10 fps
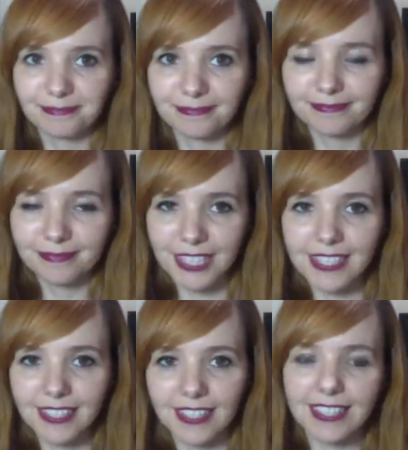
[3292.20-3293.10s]

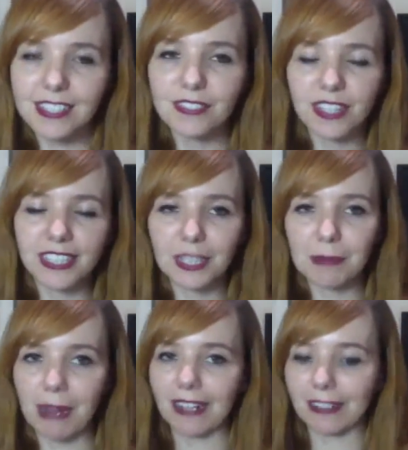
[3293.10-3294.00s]
it's the fucking
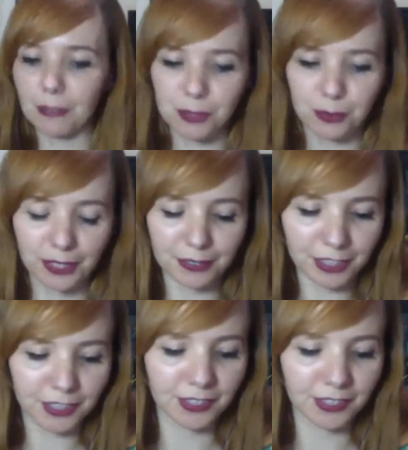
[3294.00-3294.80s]
apocalypse. What do you do?